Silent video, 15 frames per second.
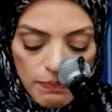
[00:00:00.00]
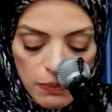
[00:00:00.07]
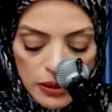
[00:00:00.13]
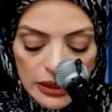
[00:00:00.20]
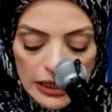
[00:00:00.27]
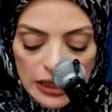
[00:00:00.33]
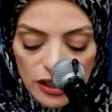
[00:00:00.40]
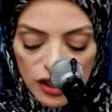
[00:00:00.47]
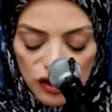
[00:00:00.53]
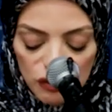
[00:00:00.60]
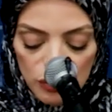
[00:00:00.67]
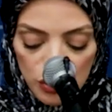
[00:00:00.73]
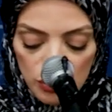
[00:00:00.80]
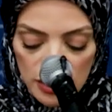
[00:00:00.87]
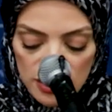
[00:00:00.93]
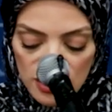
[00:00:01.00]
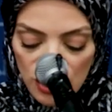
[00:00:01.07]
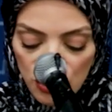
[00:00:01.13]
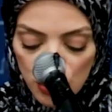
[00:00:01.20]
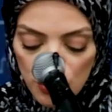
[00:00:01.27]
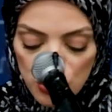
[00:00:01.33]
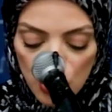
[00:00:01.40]
political movements,
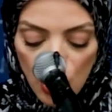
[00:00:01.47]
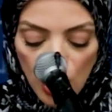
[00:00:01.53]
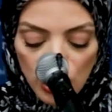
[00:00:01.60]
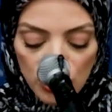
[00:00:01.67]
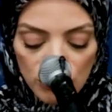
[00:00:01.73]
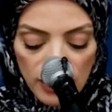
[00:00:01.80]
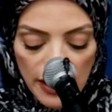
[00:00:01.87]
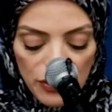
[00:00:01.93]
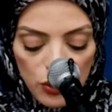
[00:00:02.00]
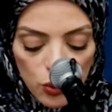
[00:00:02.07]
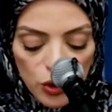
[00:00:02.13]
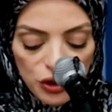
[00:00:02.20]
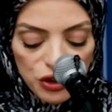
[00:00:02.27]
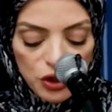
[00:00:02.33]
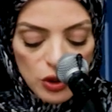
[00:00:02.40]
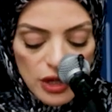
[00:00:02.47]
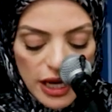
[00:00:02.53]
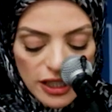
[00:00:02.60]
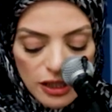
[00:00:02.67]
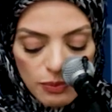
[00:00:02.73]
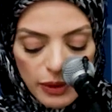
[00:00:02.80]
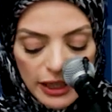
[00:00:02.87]
and groups all around the world
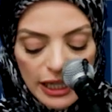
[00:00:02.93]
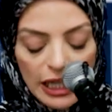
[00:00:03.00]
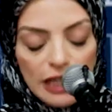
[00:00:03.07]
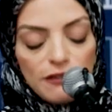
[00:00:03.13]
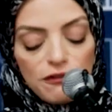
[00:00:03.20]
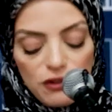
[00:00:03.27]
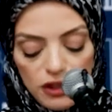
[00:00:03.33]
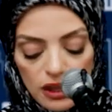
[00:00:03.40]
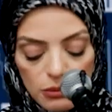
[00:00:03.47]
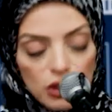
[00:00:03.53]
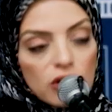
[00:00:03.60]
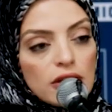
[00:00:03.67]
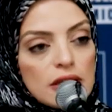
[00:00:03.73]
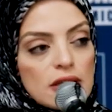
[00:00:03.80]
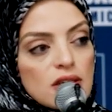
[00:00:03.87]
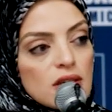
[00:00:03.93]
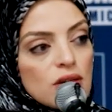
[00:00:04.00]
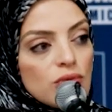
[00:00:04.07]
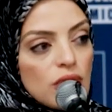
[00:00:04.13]
united by hate for immigrants,